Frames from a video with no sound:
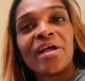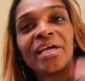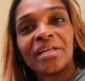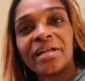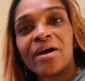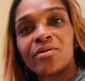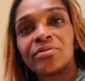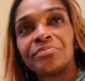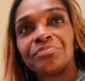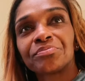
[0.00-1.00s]
In and
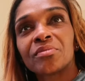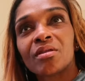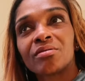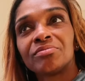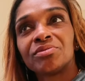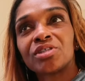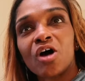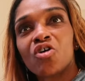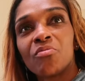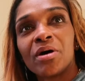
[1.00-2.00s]
out,
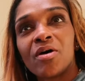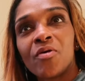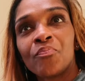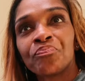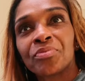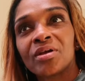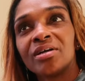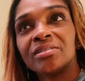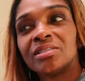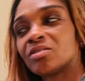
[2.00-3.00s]
Taco Bell,
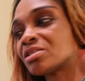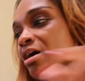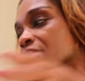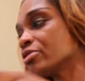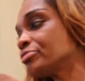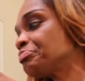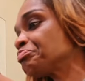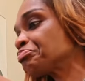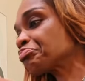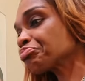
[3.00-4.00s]
and Del Taco,
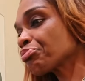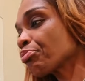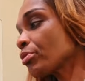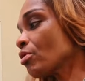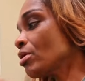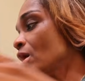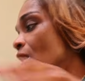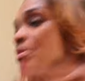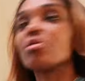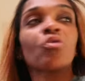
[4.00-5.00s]

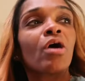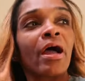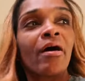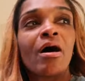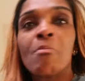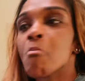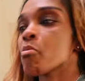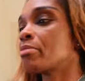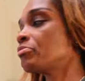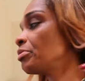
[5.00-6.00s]
and then or IHOP
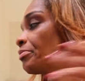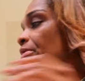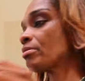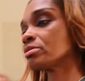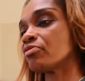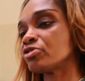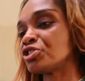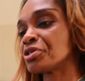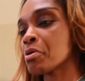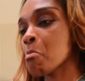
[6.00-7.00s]
when, when I was in
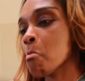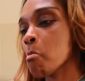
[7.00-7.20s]
Virginia.